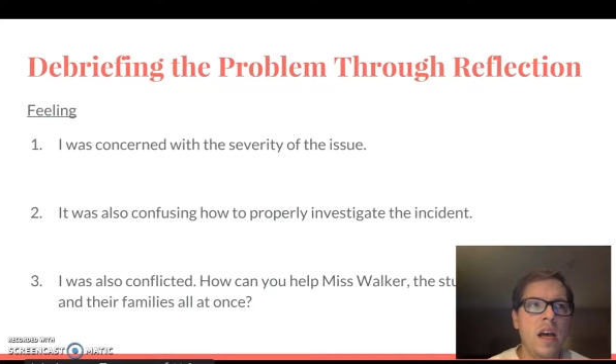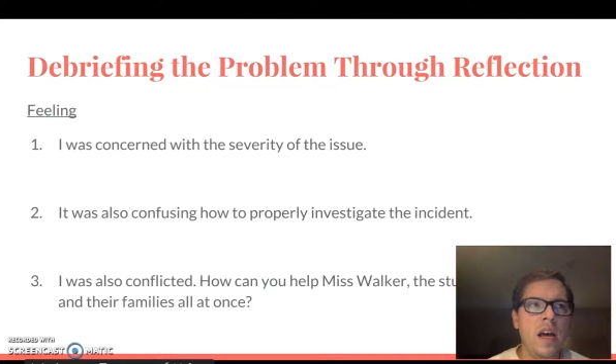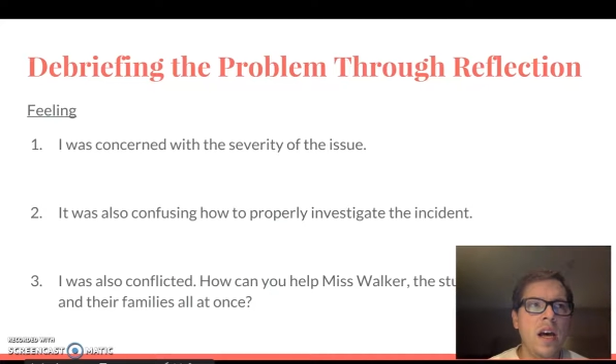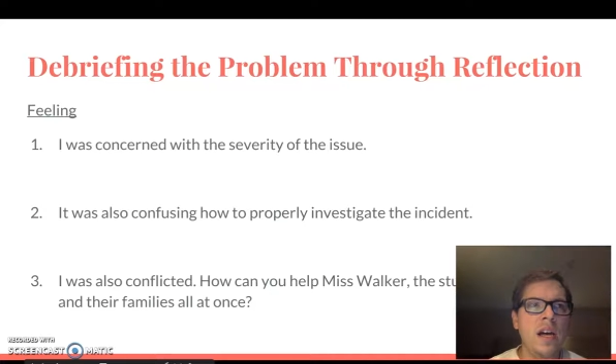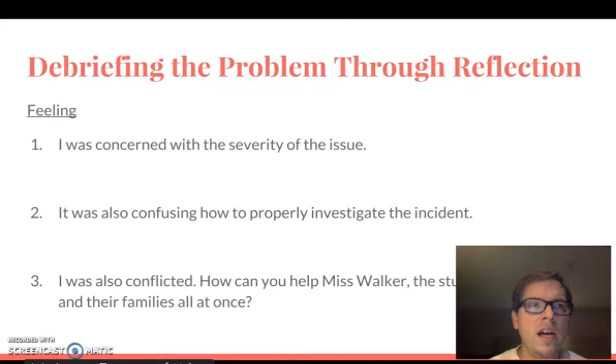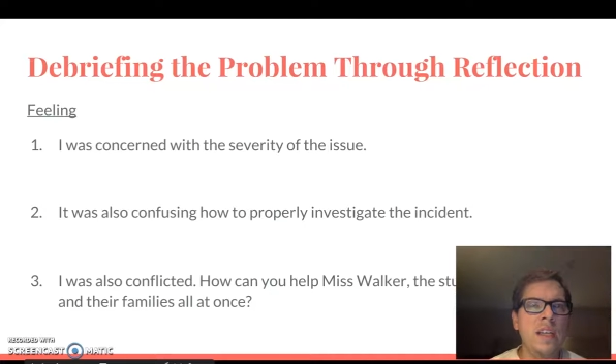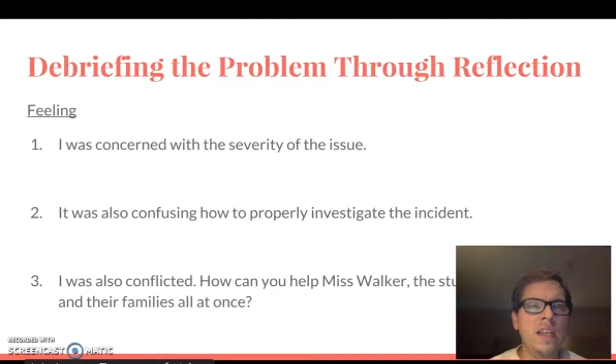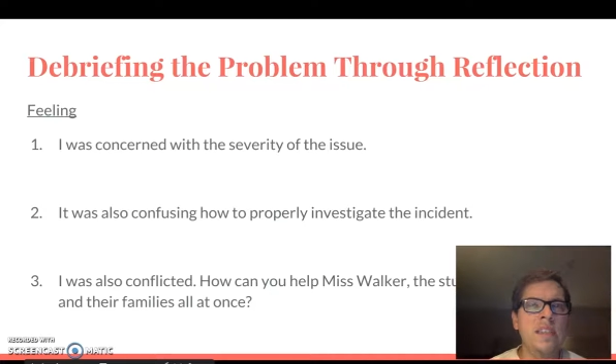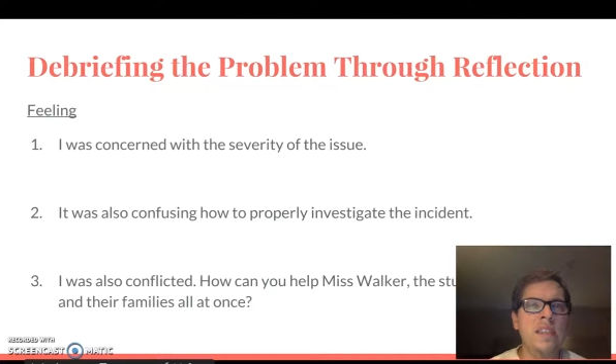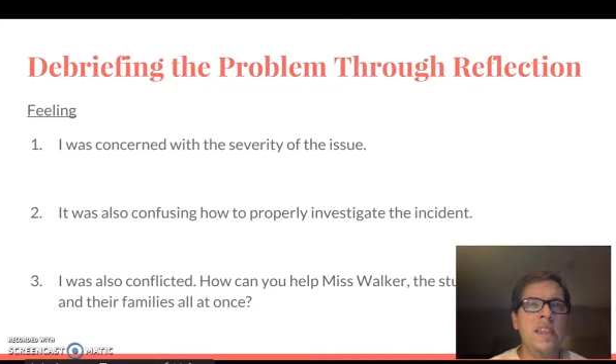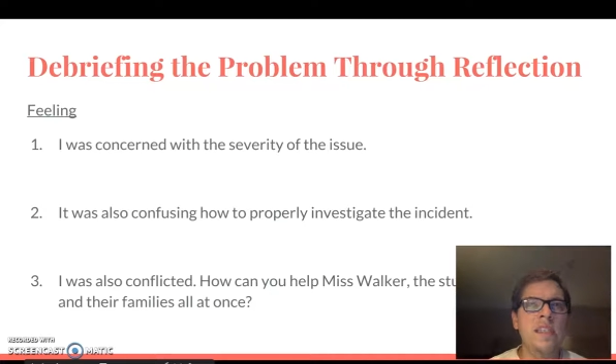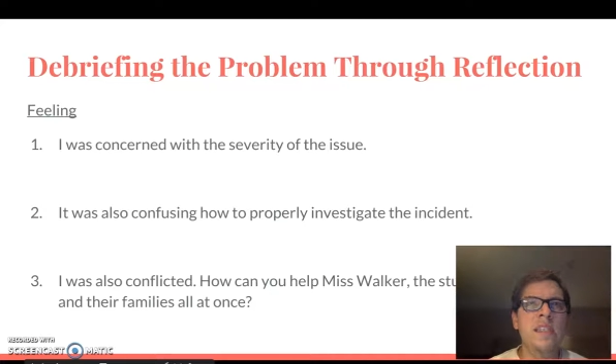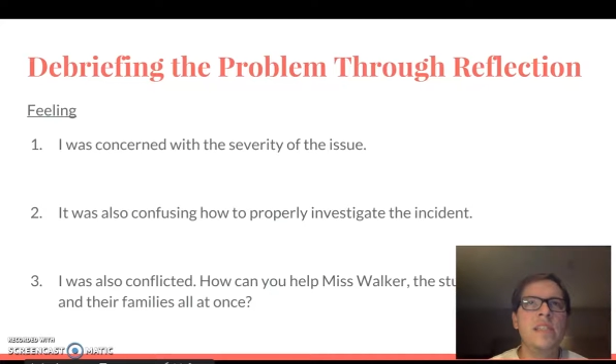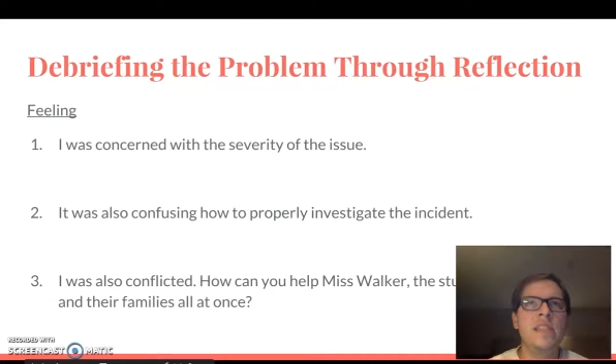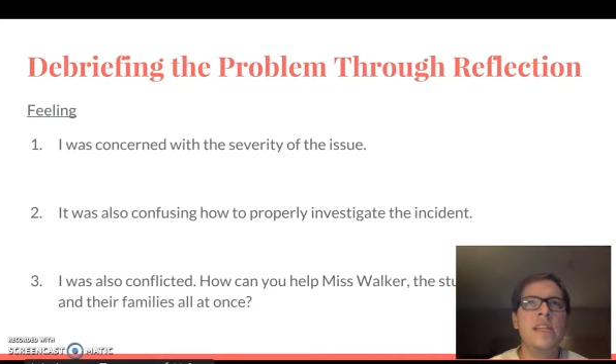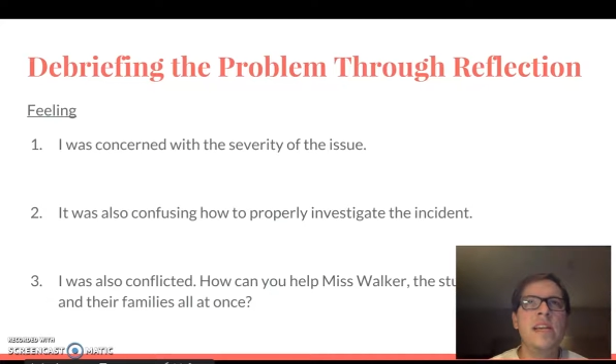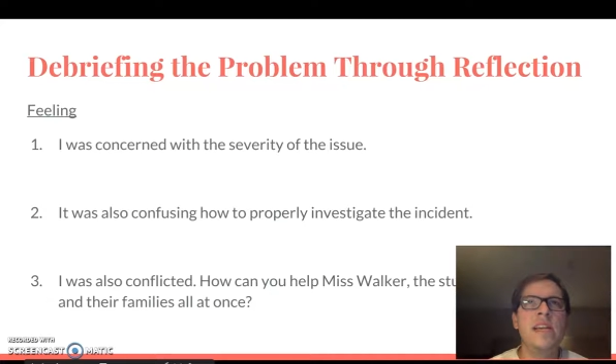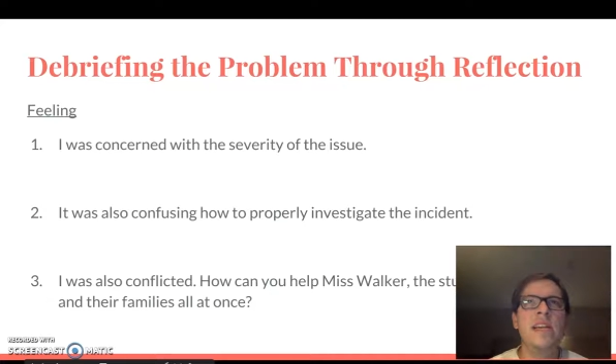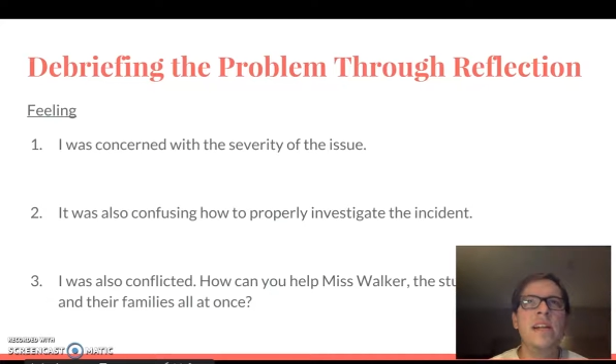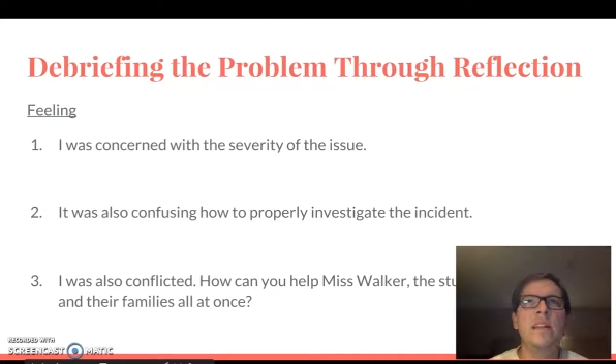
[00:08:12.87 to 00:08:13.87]
It's going
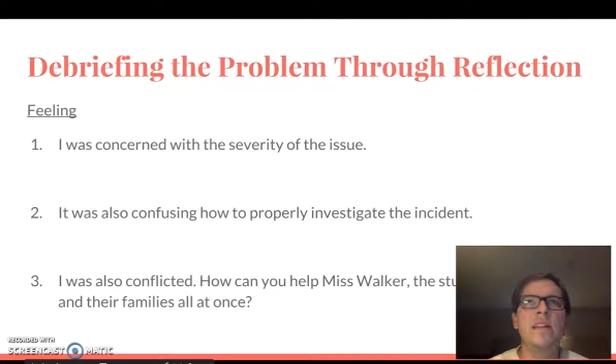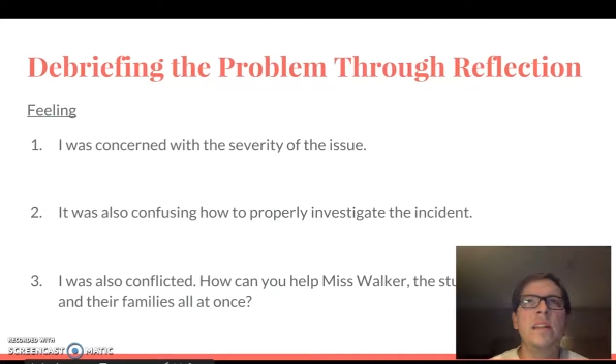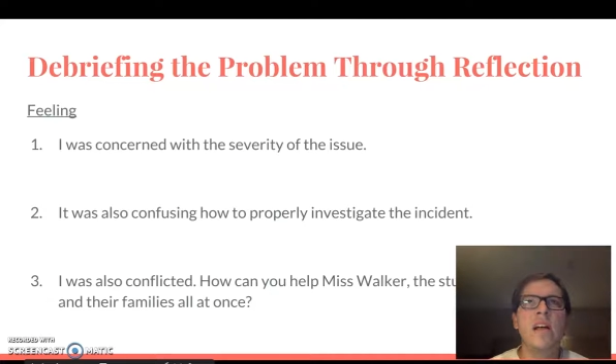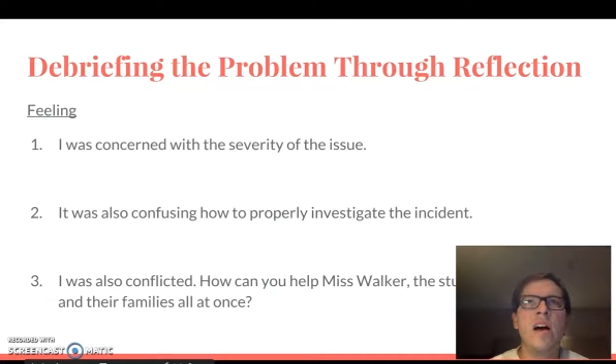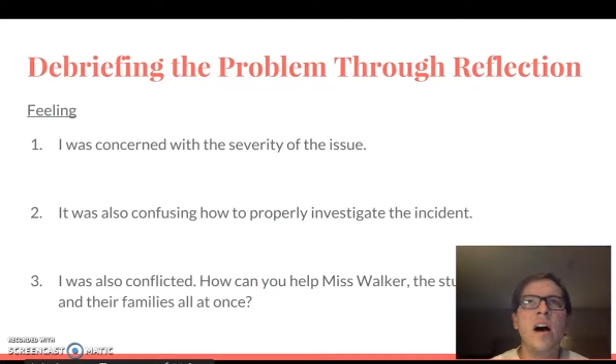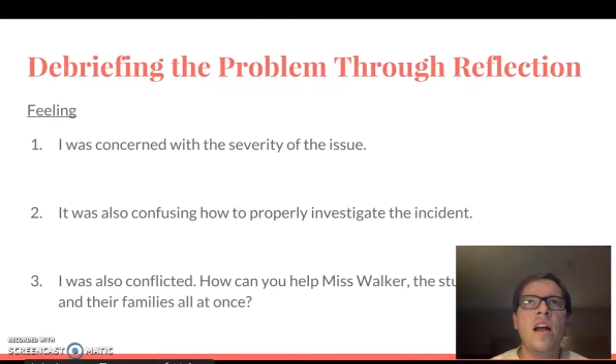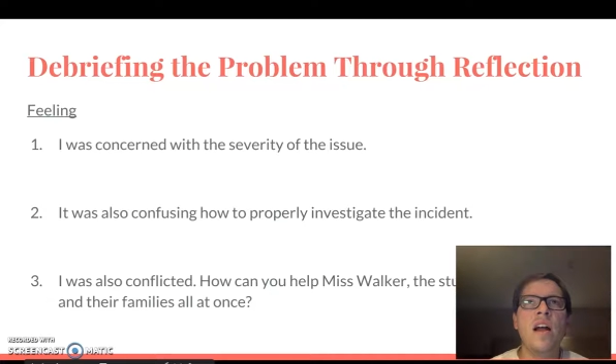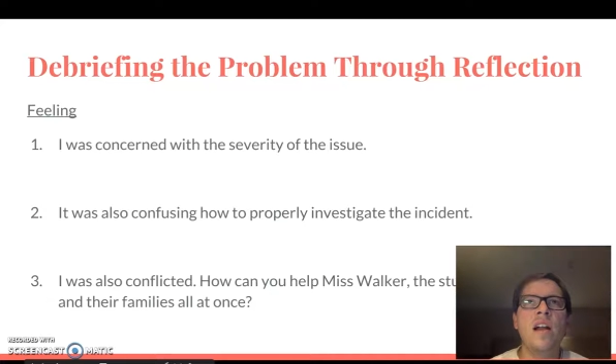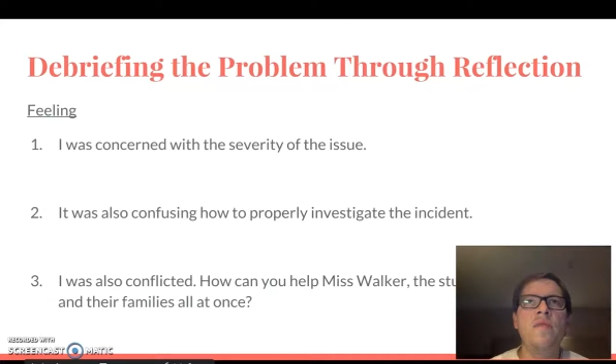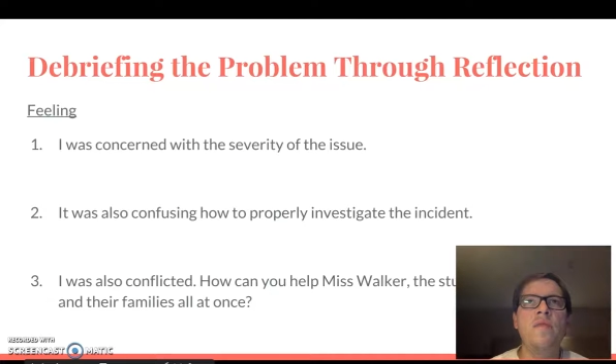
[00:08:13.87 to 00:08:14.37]
to take a lot